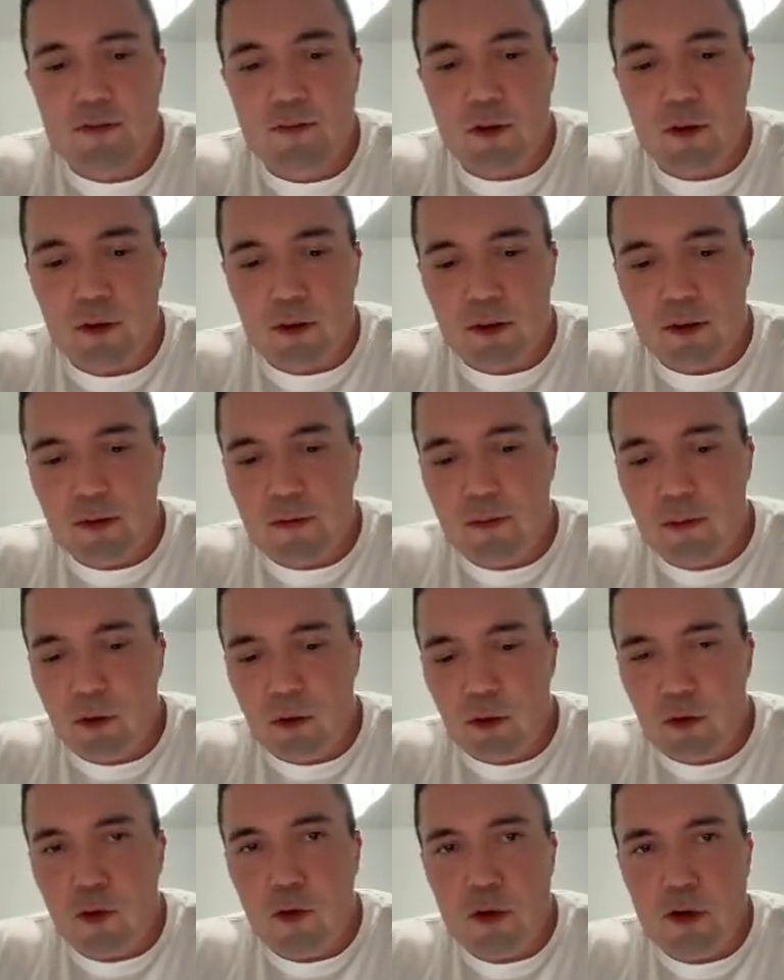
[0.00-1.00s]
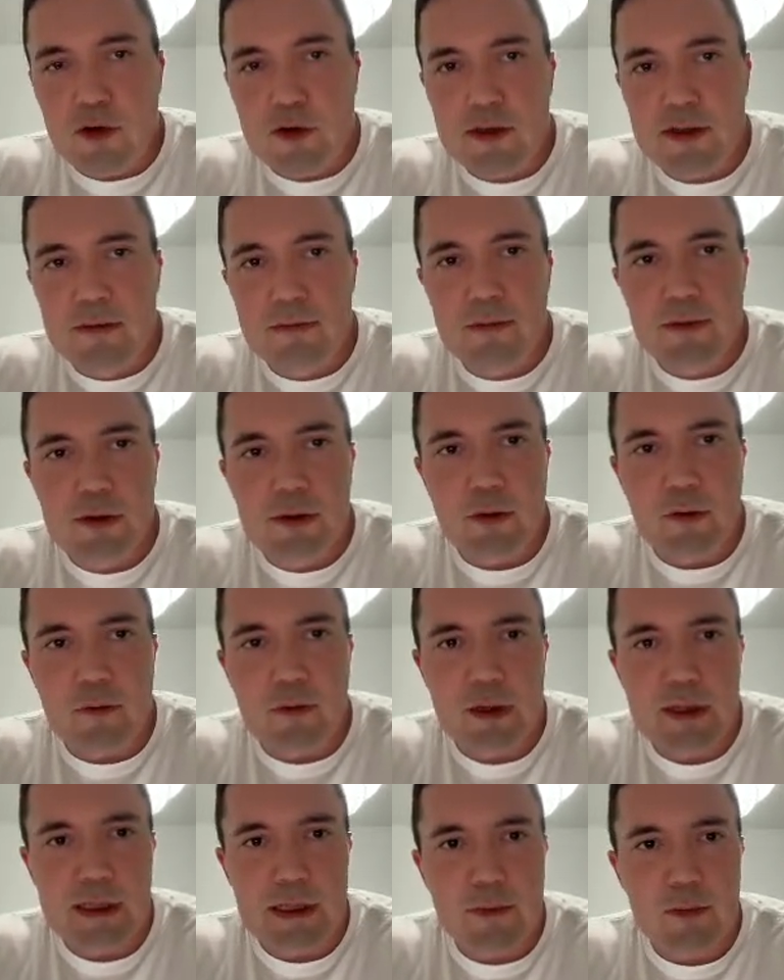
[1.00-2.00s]
for orders. So for
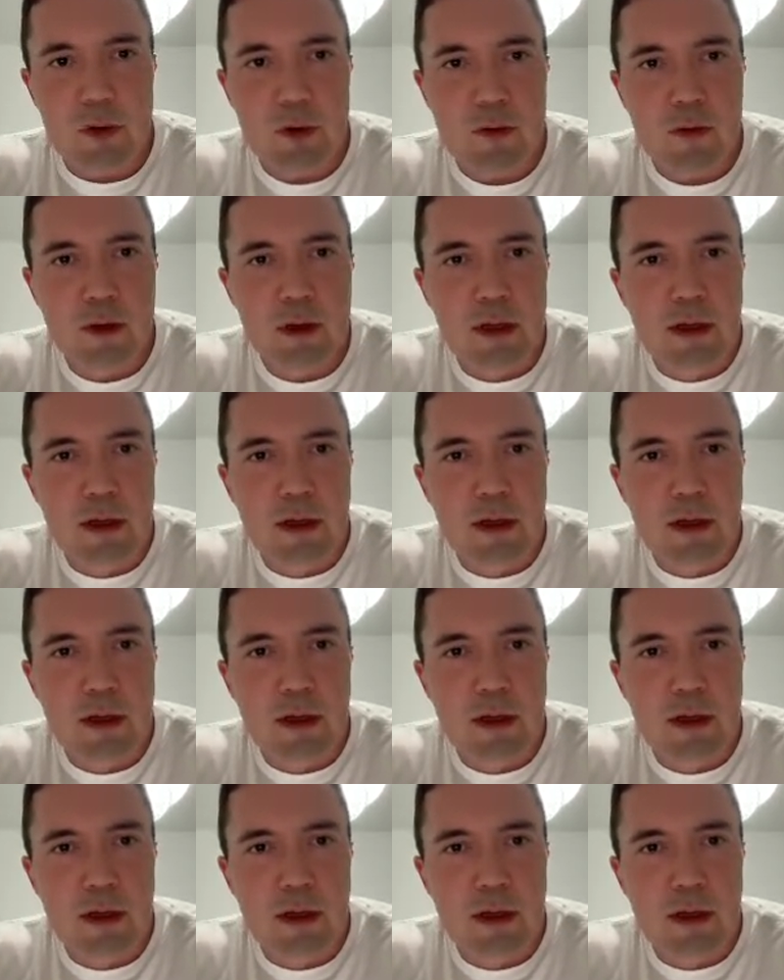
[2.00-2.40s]
example,